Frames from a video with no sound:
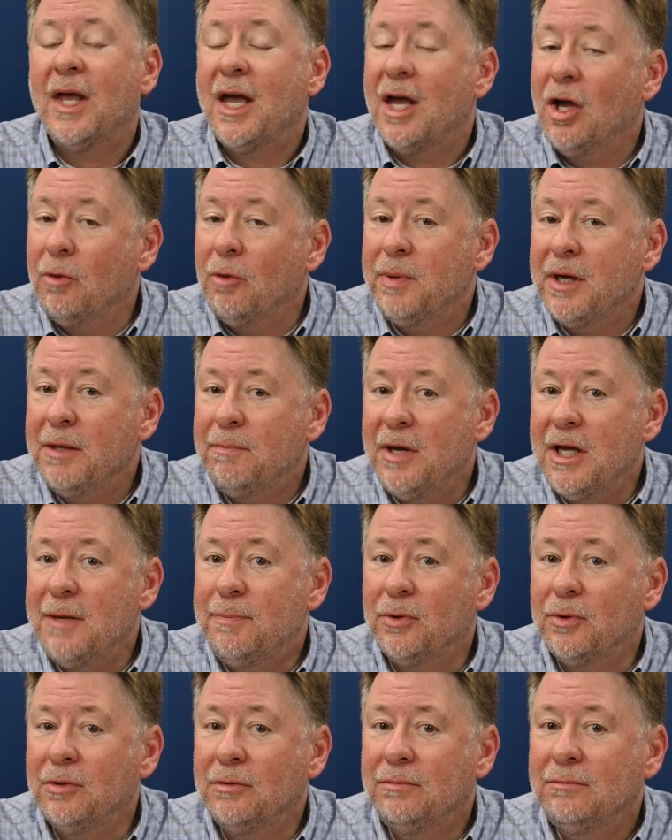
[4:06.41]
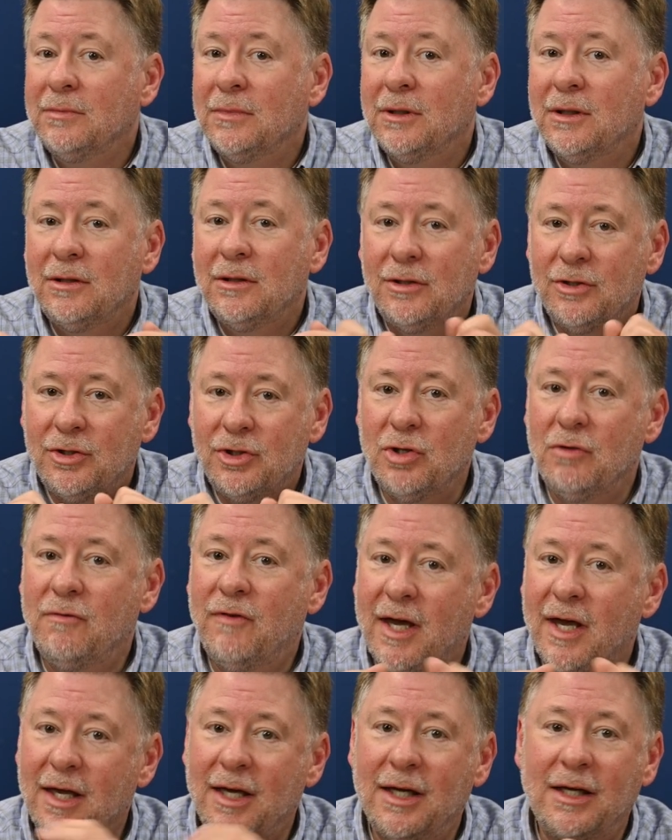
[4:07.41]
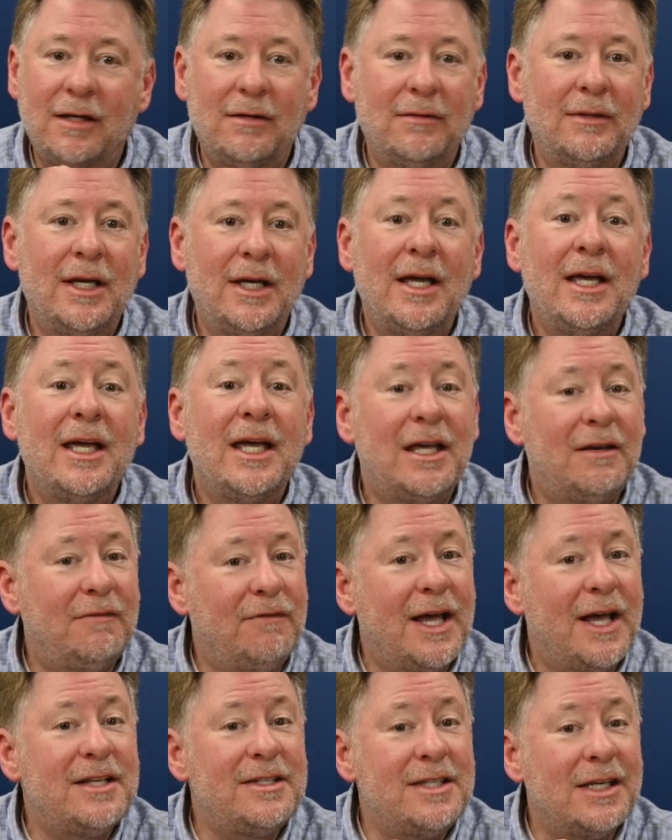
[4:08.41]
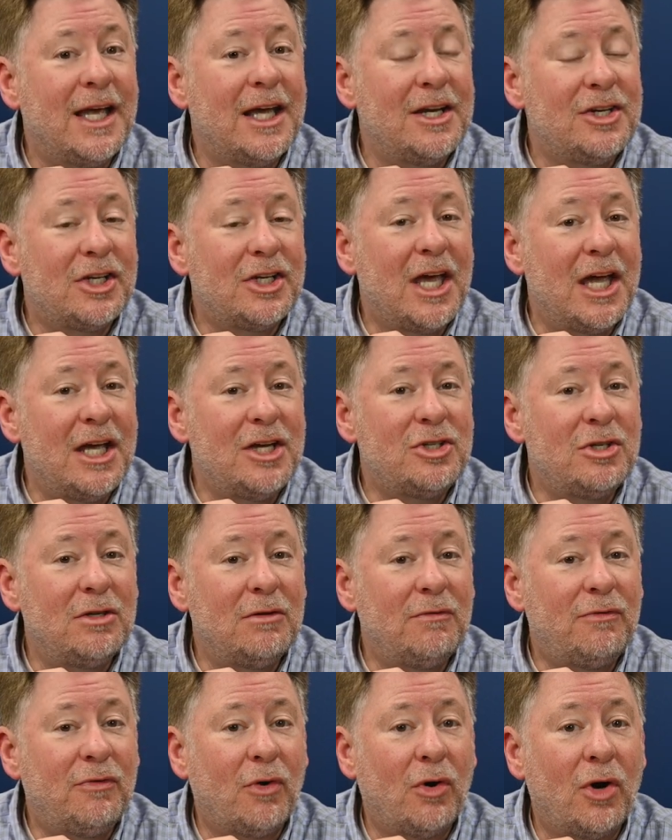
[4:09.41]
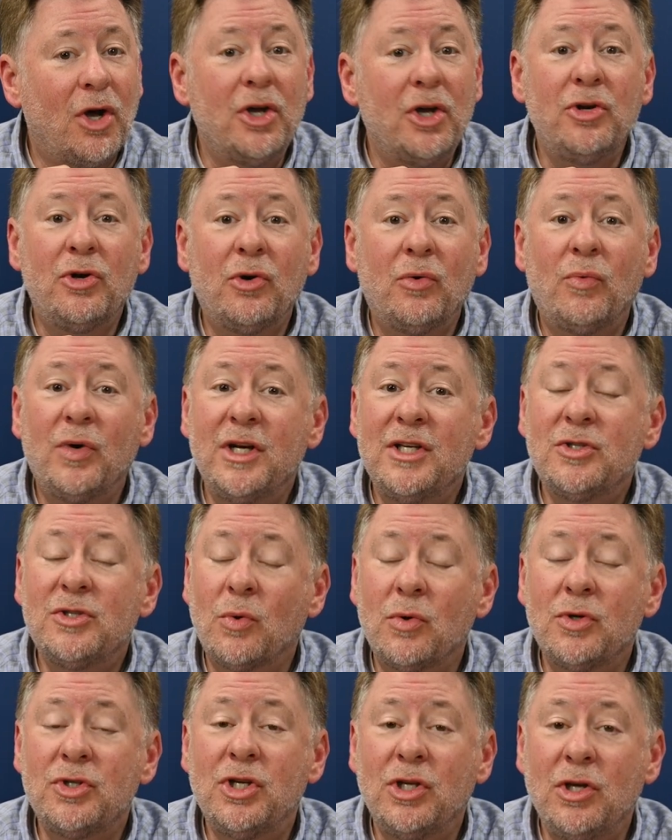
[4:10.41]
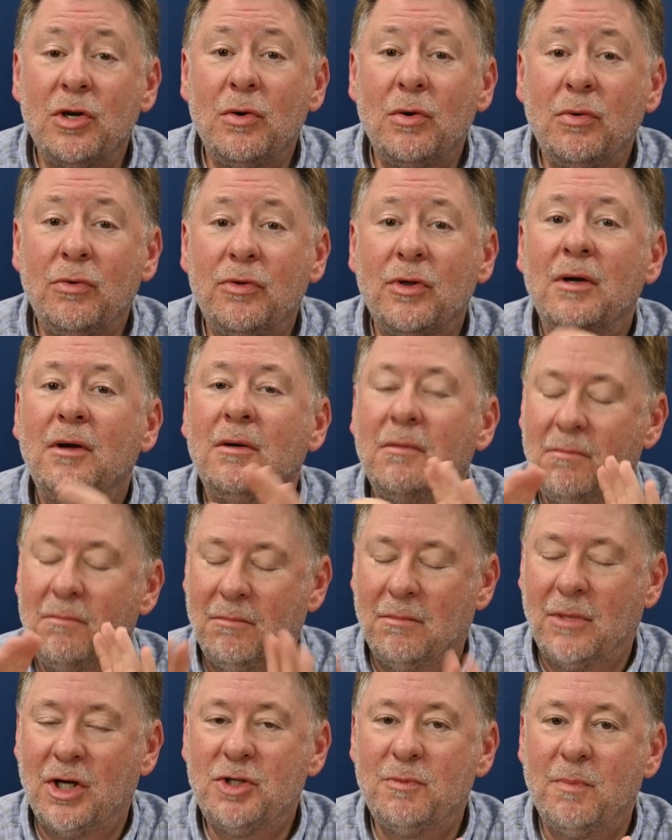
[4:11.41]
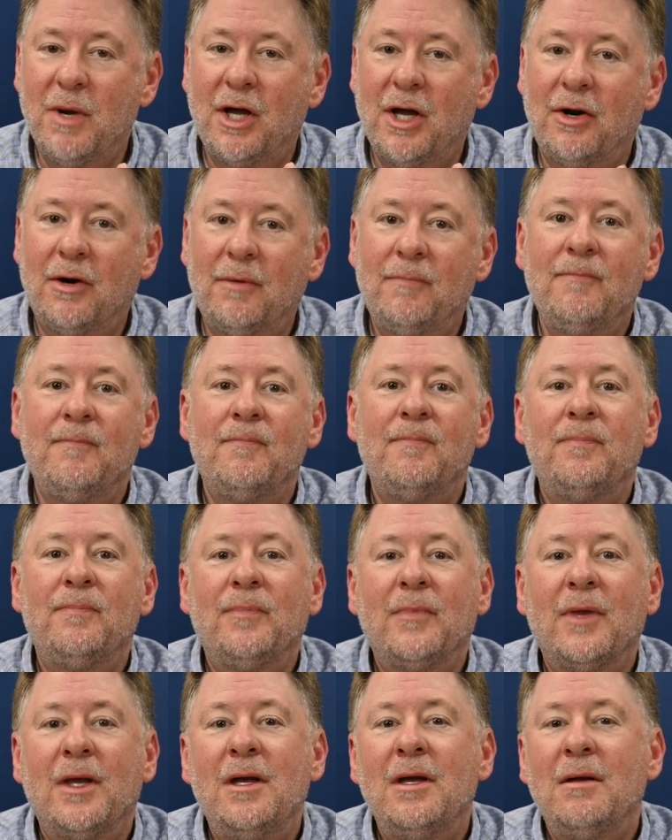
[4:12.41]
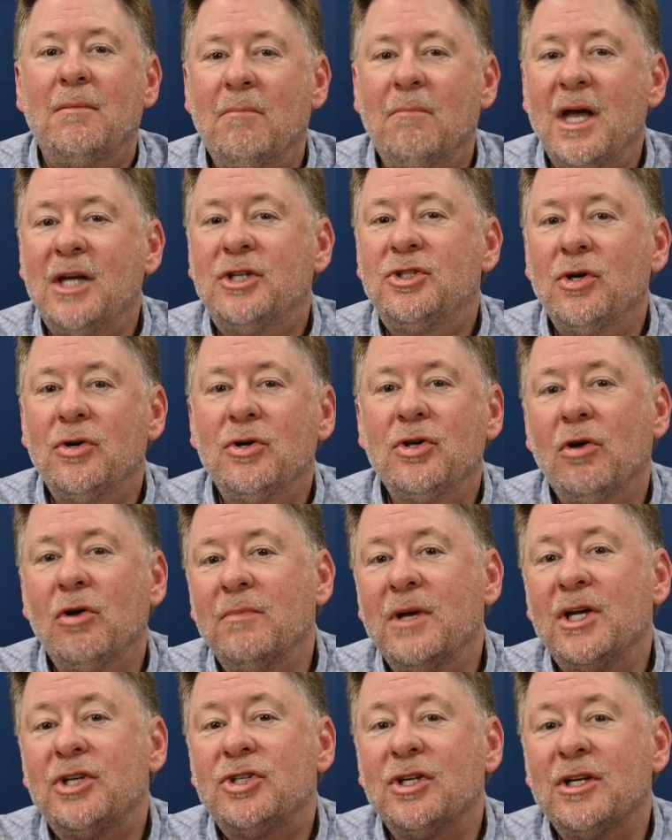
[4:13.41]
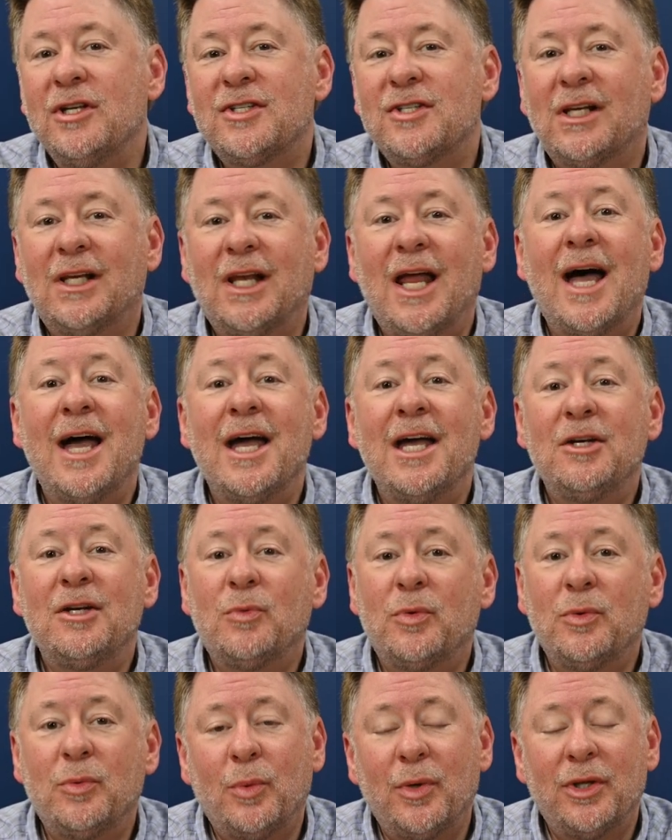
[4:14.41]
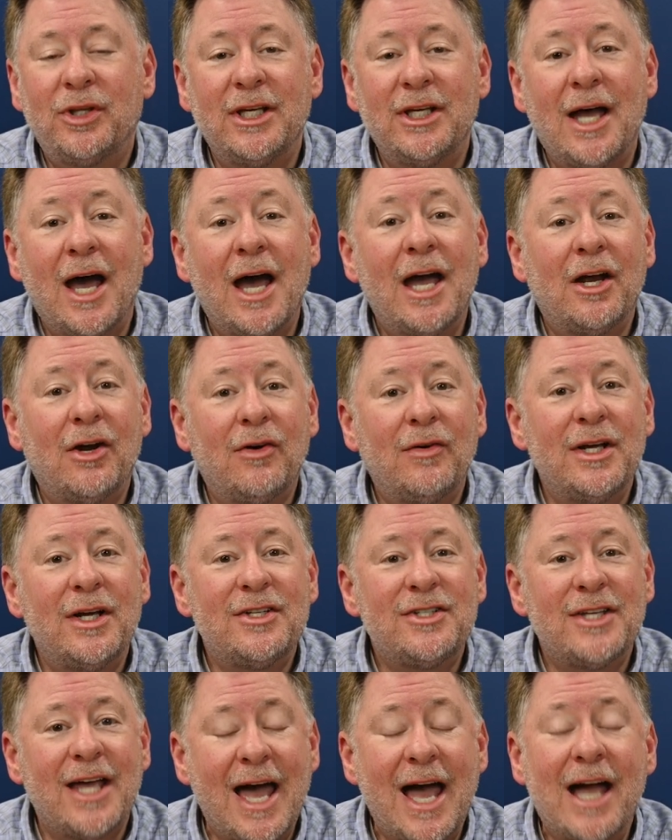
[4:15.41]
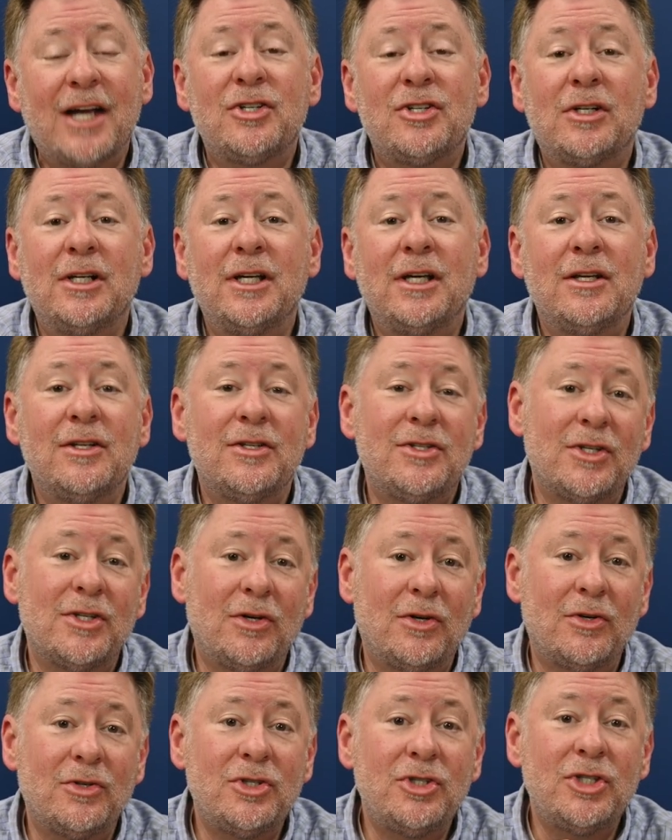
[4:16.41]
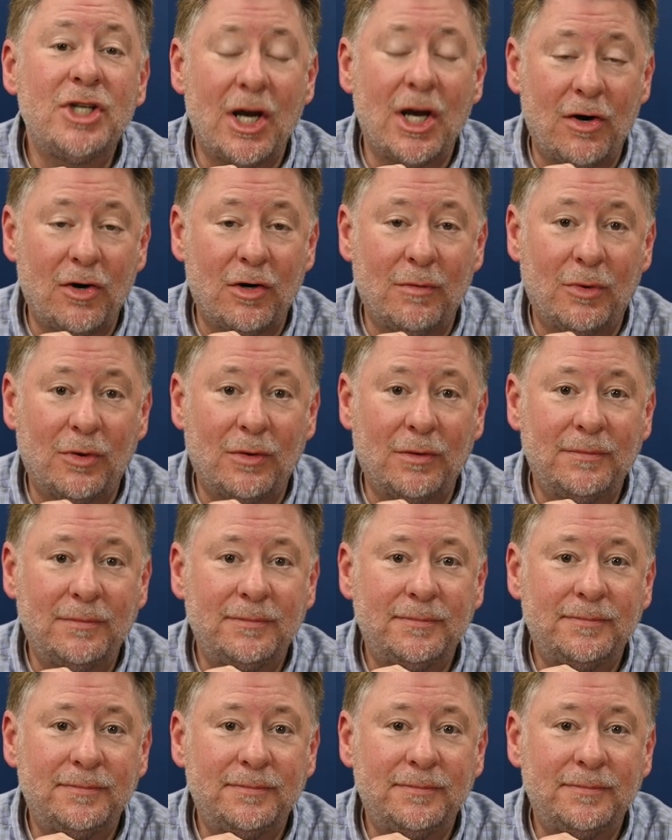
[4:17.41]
helping people? Too vague. Advancing education for under-resourced youth? Much better. Make sure your mission is aligned with what the IRS actually considers charitable.